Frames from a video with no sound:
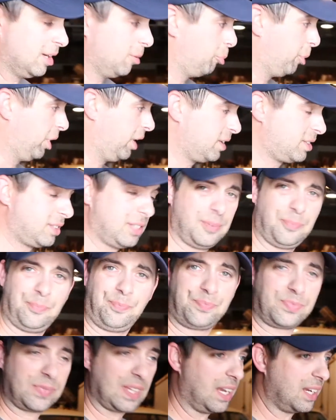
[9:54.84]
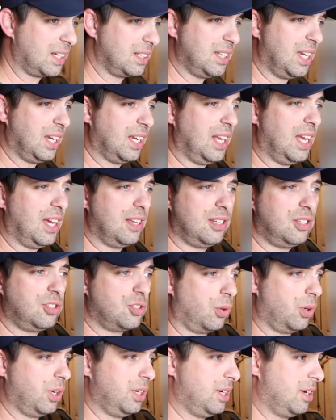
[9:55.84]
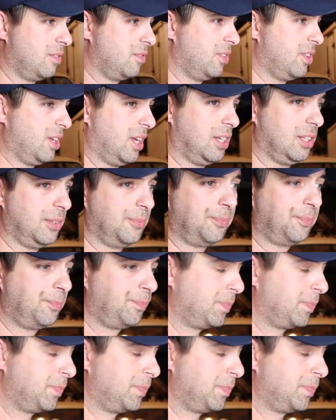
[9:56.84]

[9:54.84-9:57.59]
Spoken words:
But I can take it out and enjoy it and everything.